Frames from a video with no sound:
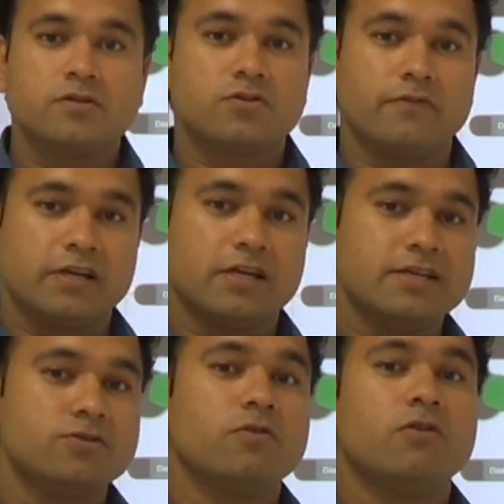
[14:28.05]
So if in
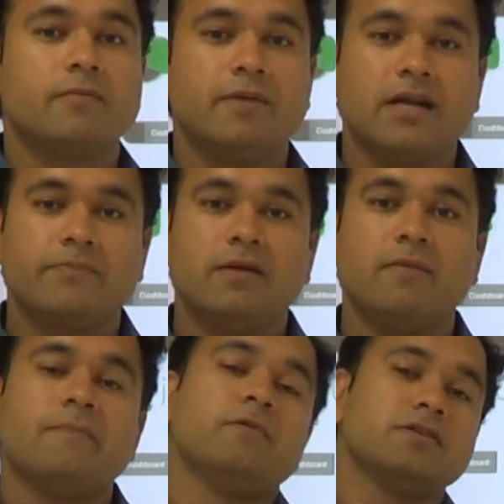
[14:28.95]
case you got multiple
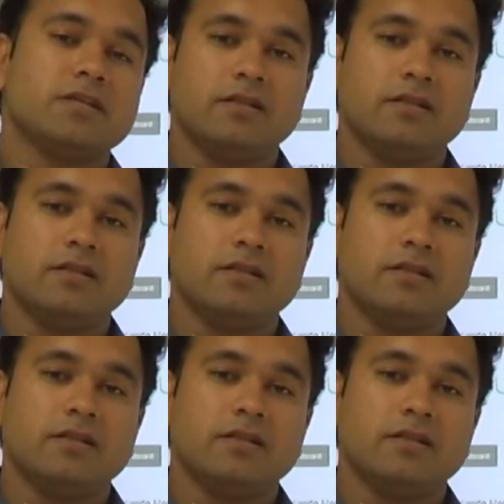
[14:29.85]
mappers